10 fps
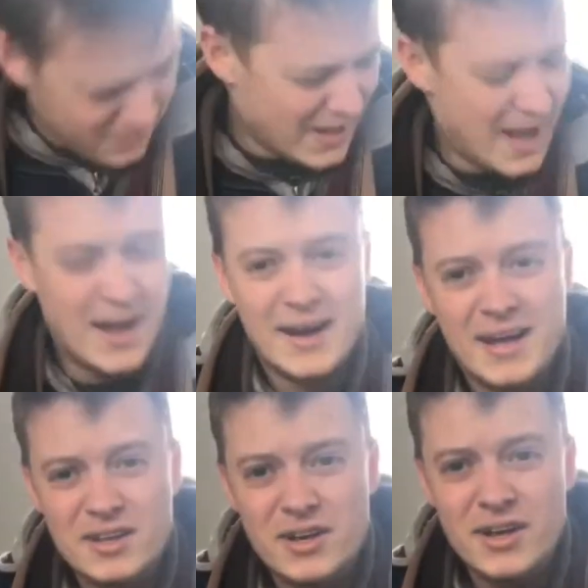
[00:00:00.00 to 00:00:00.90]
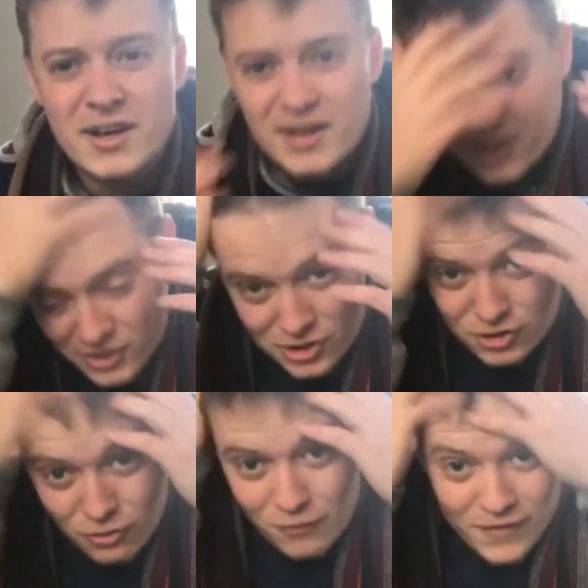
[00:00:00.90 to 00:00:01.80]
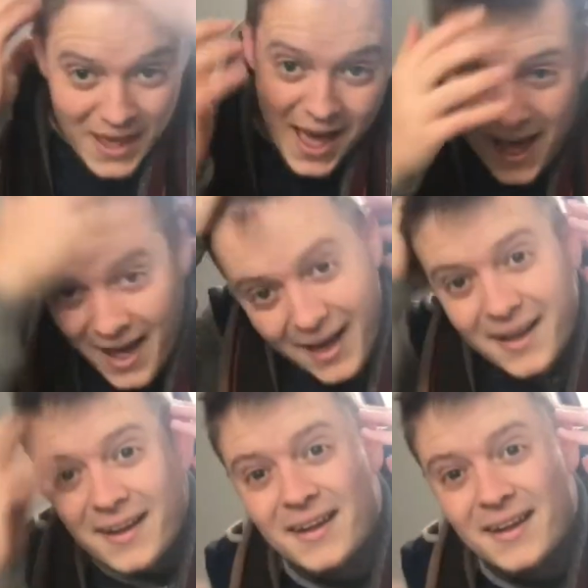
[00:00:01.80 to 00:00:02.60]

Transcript: of the hat and get the scruffy hair.